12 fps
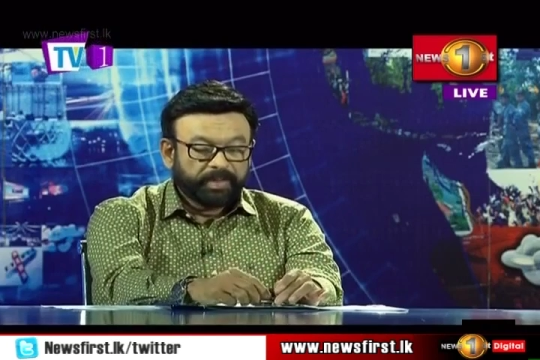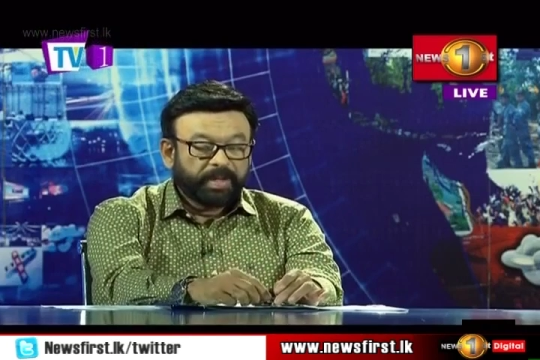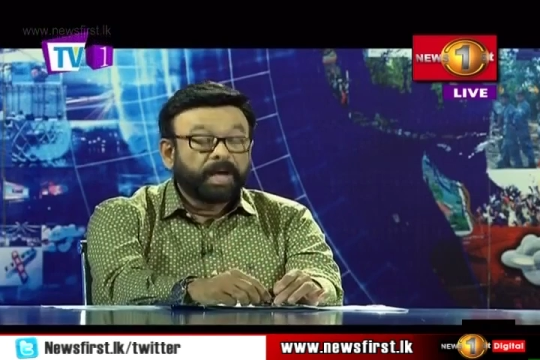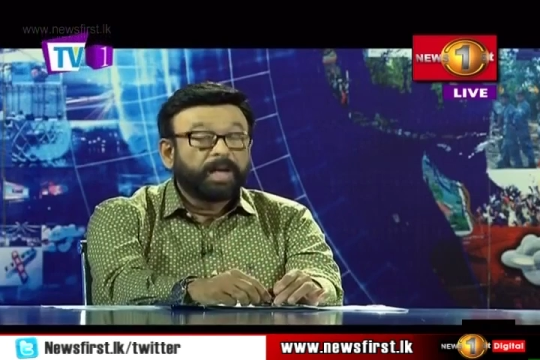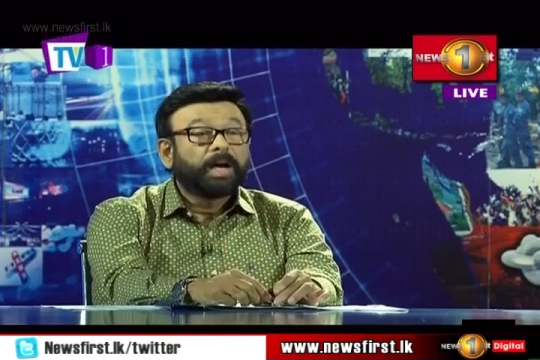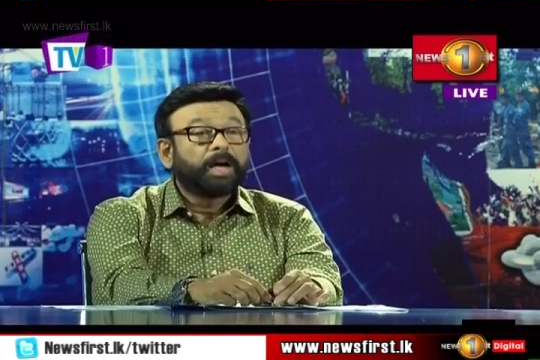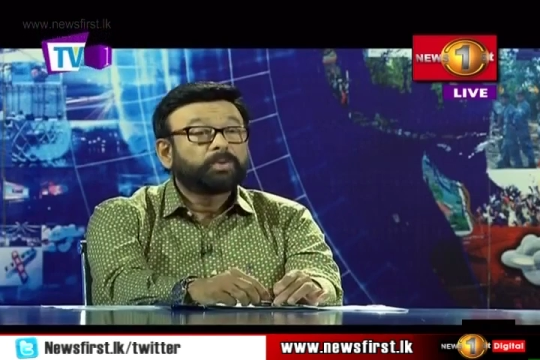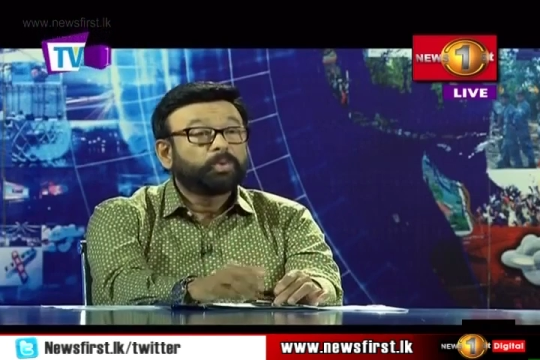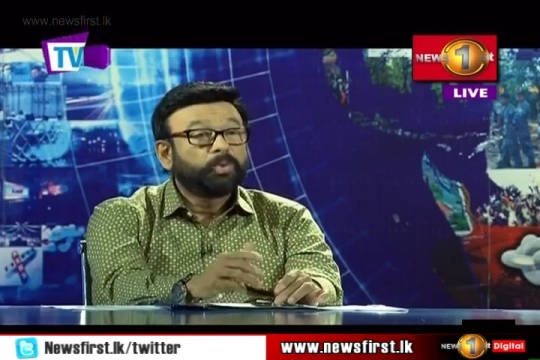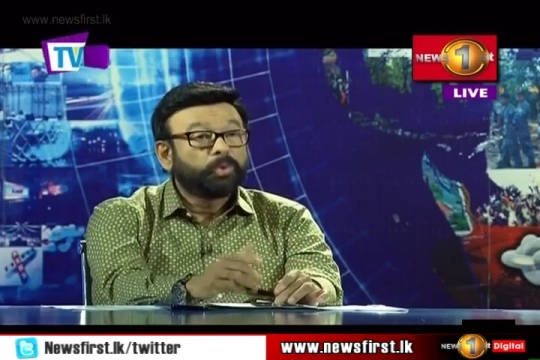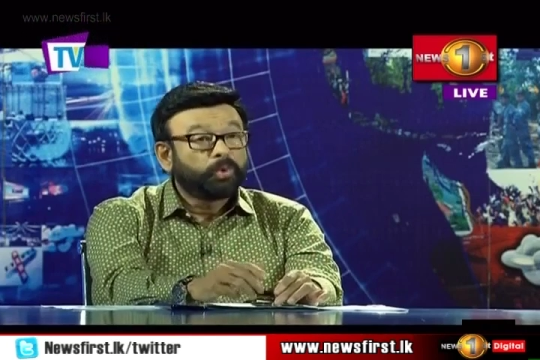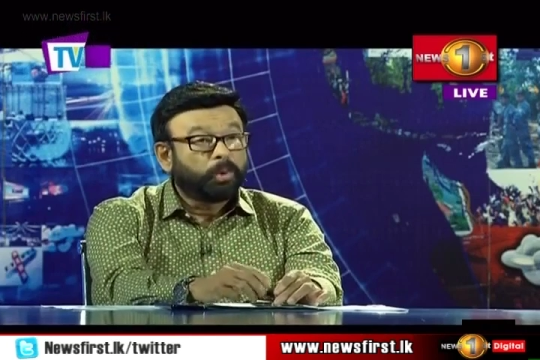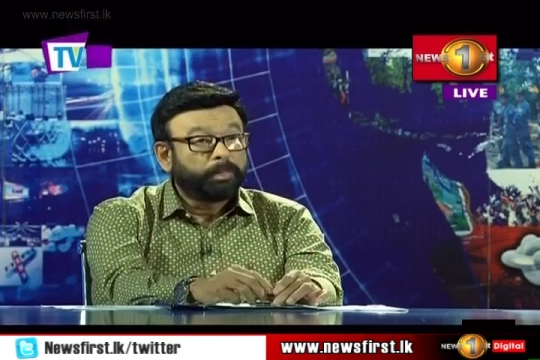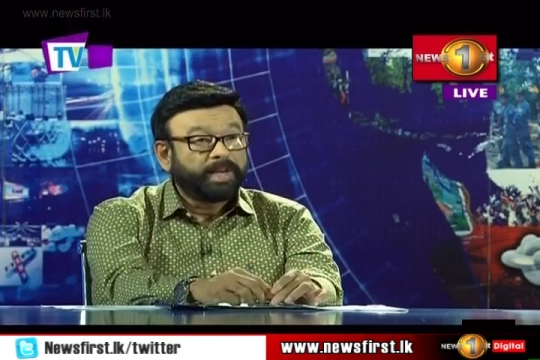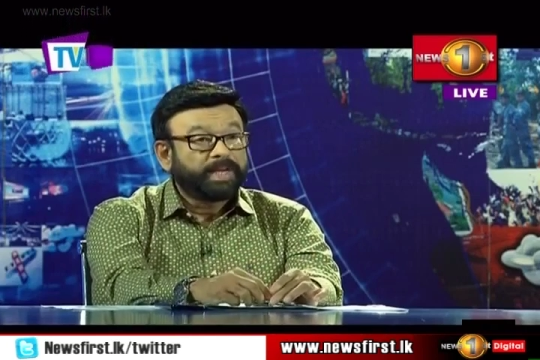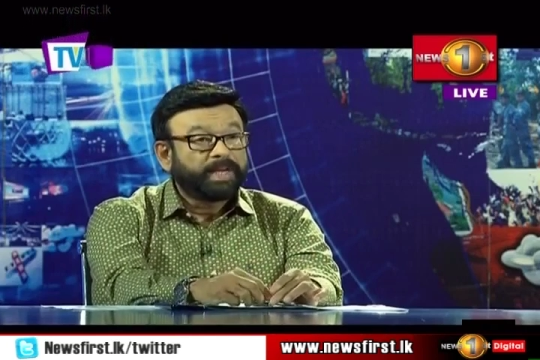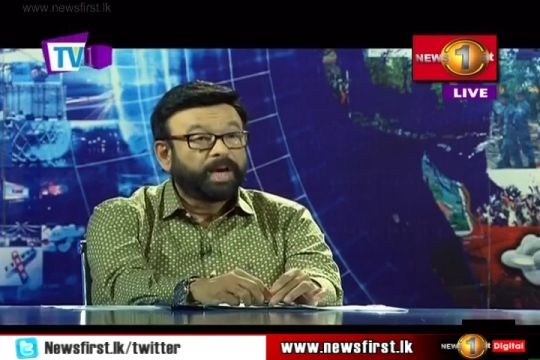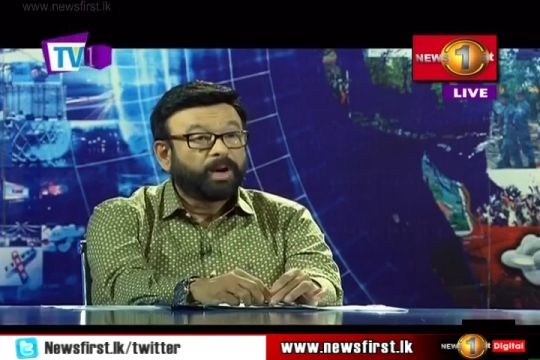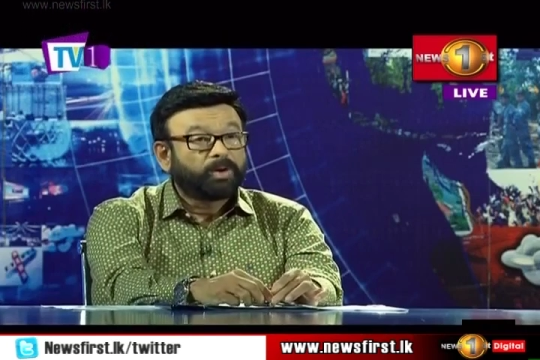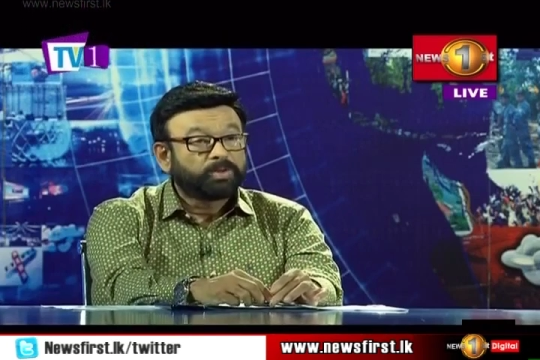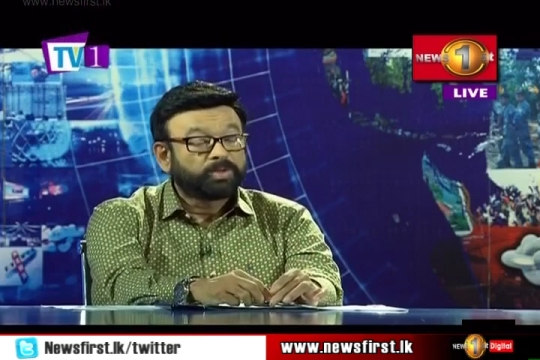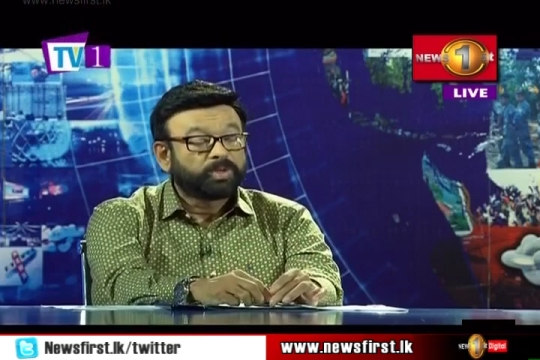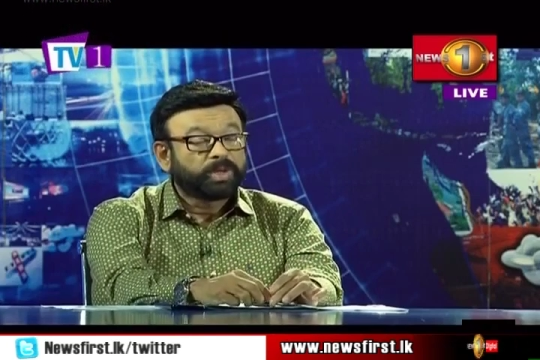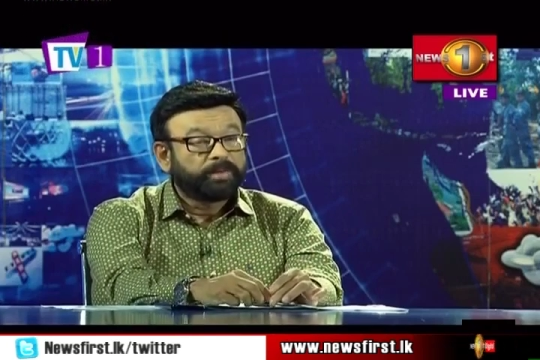uh, through your media
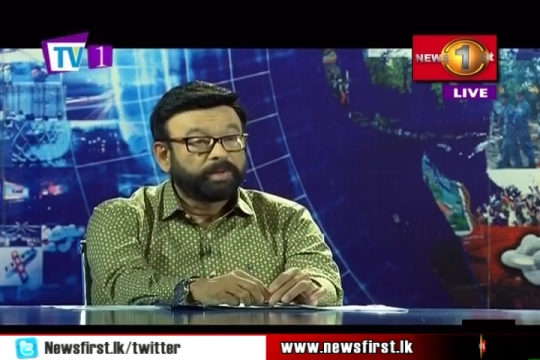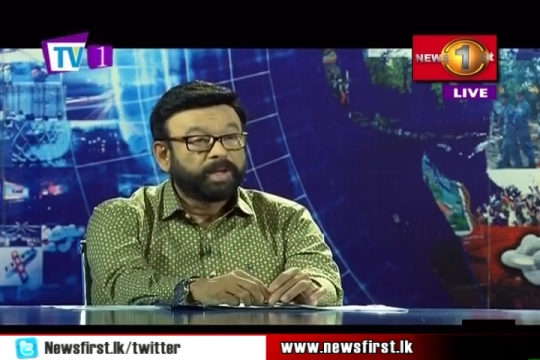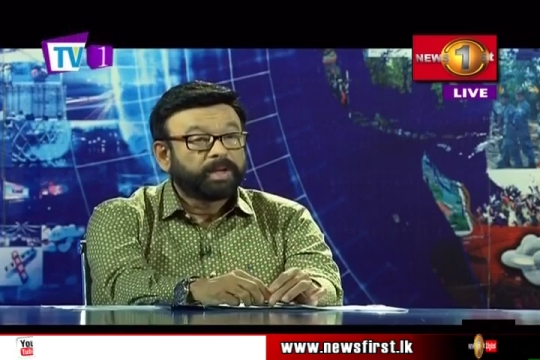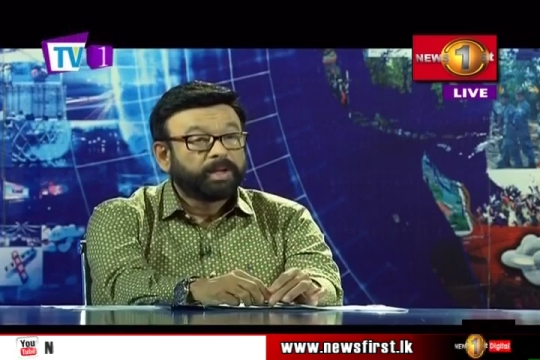also giving